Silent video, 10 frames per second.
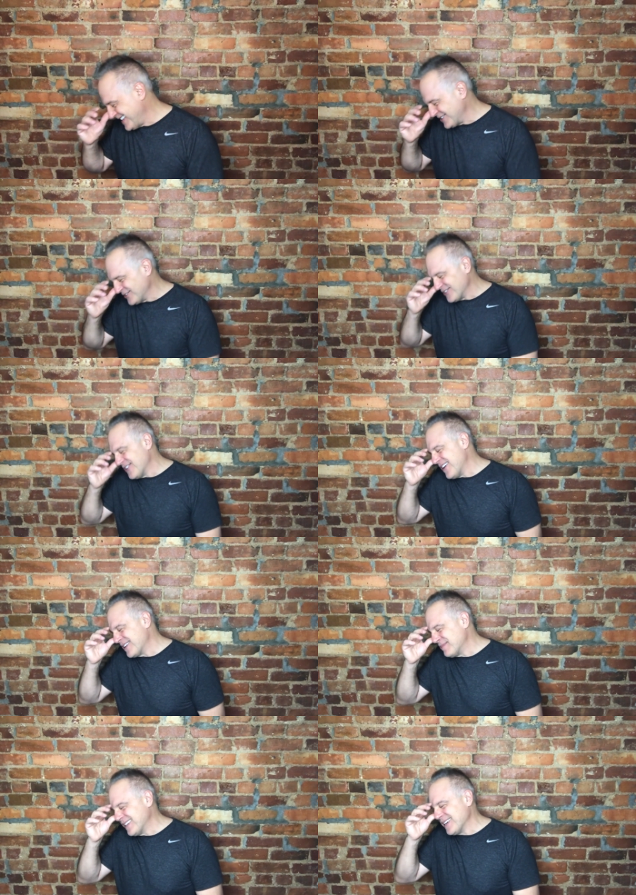I don't know how
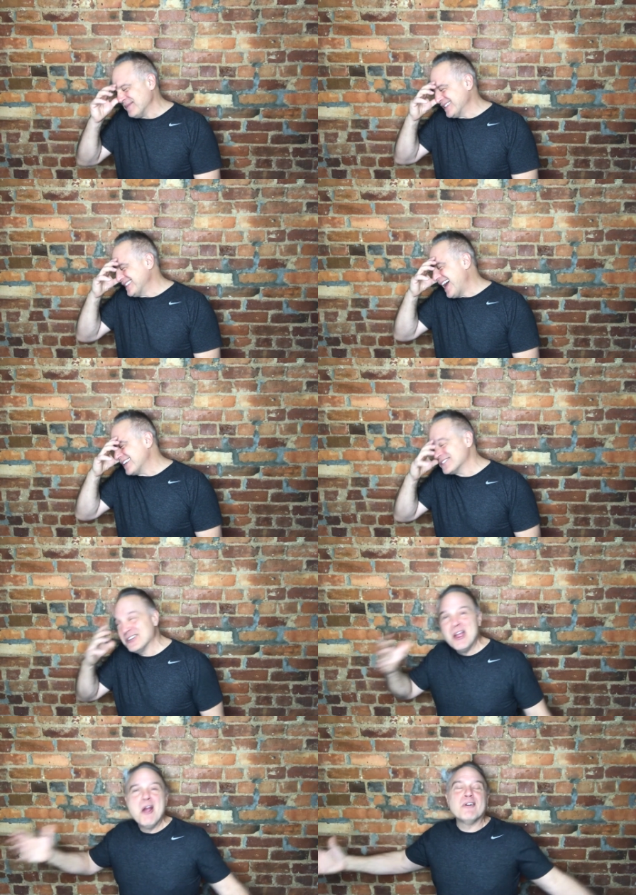to become a
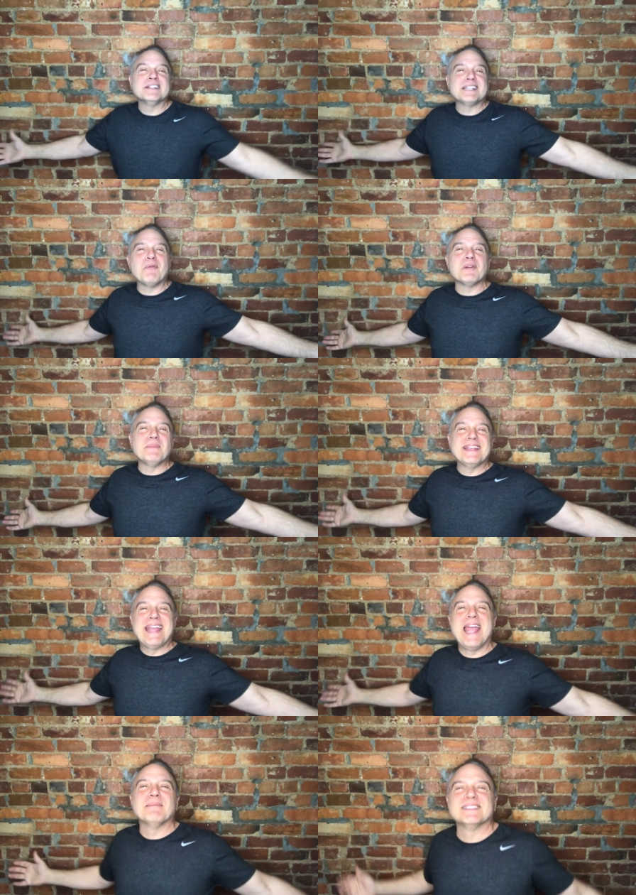doctor or else I would have
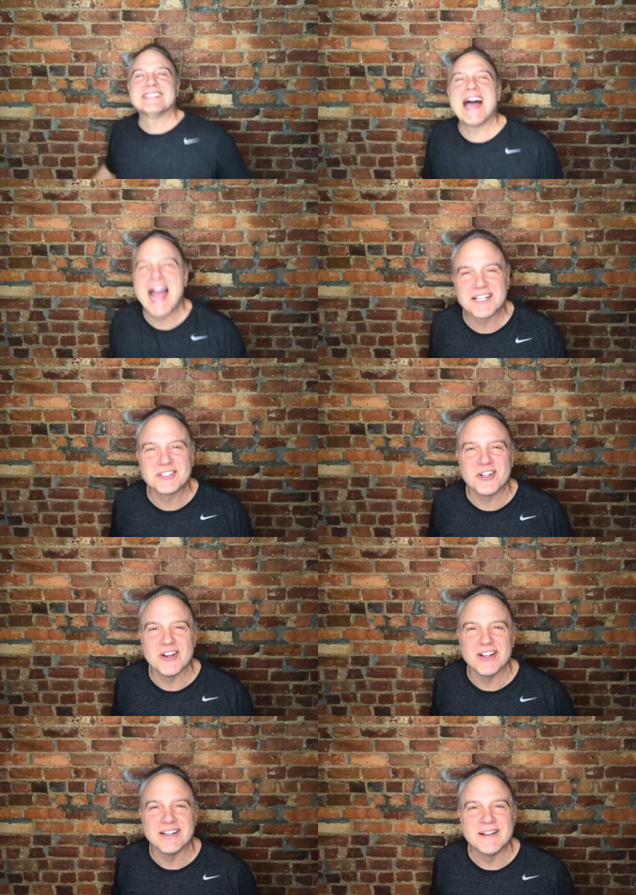became a
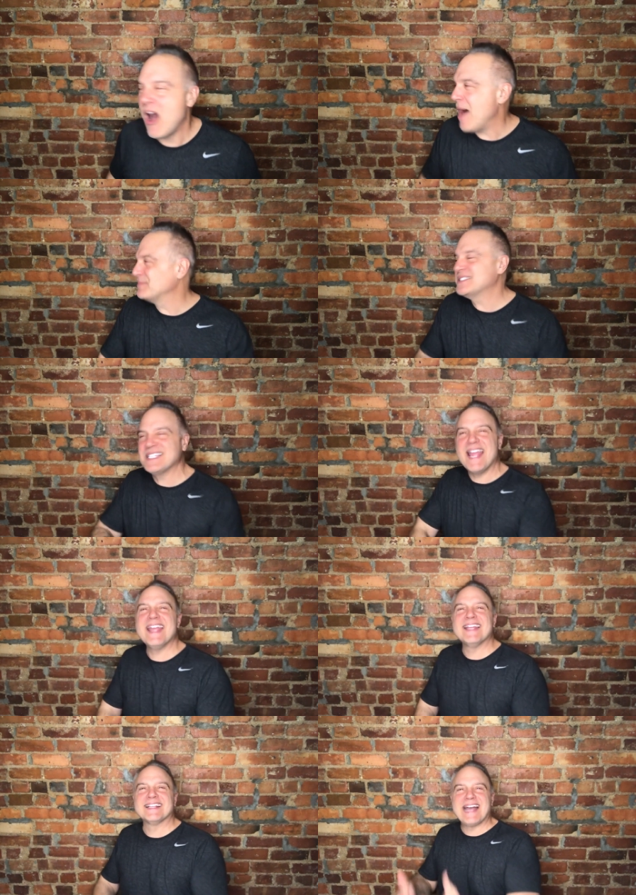doctor. I'm
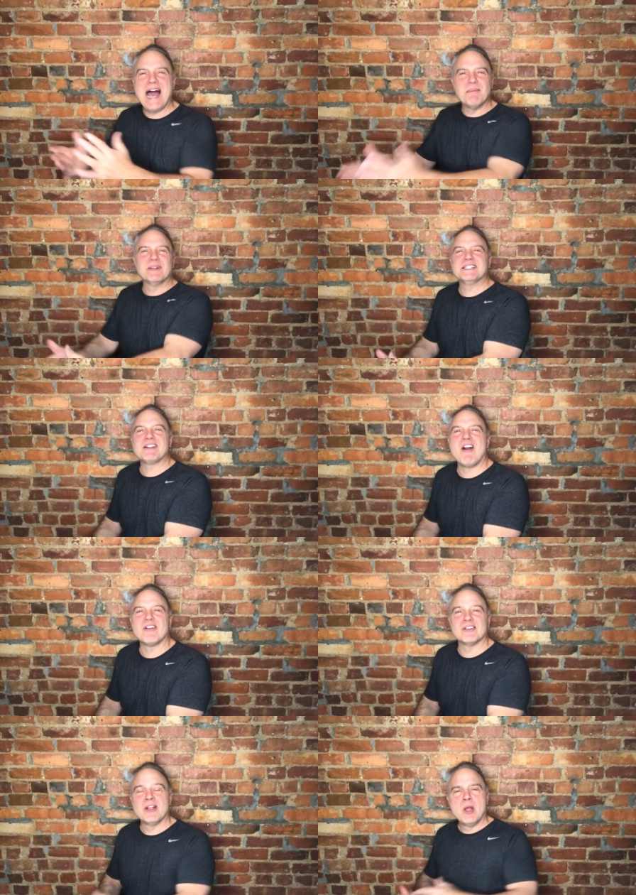saying comedy's
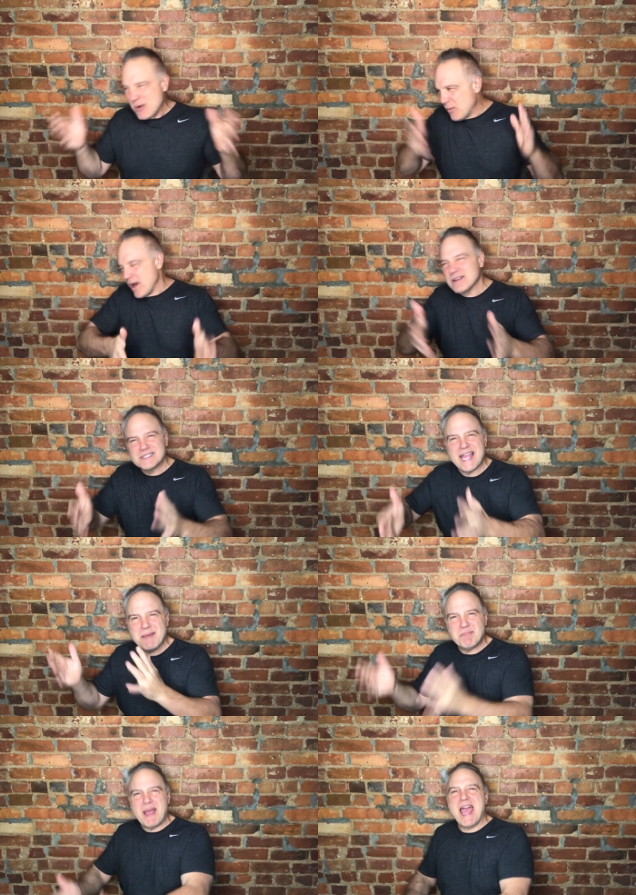harder. Where's
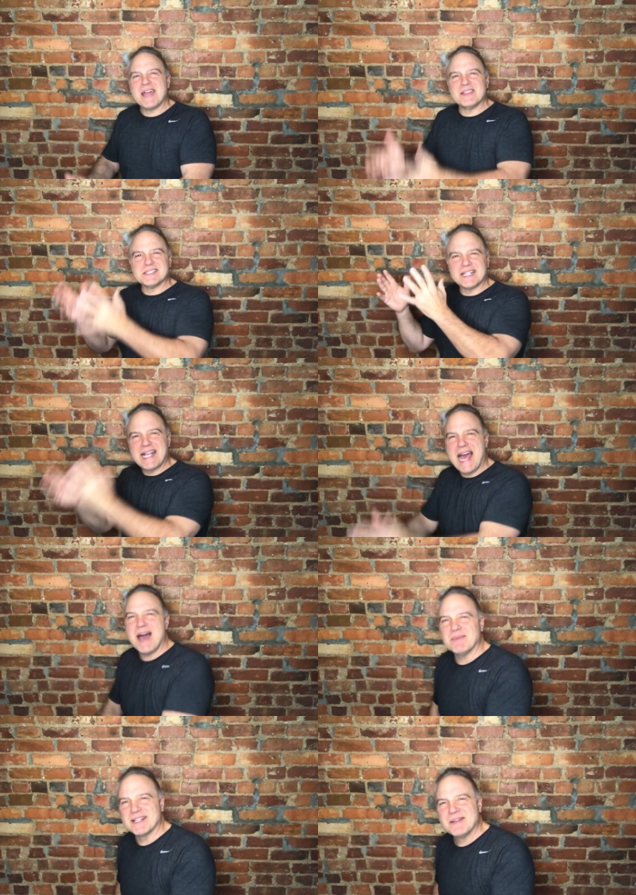that path as a
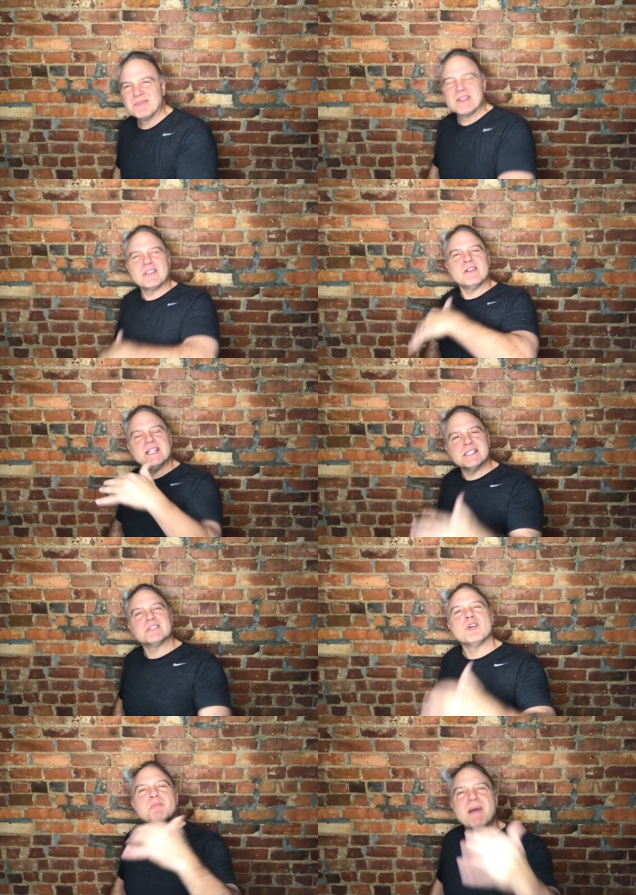comic? There
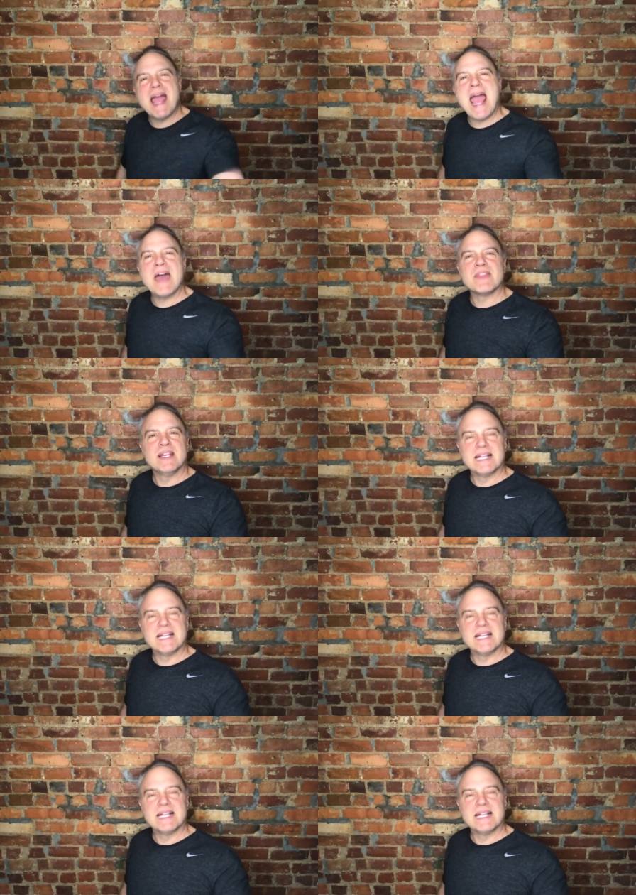is no path.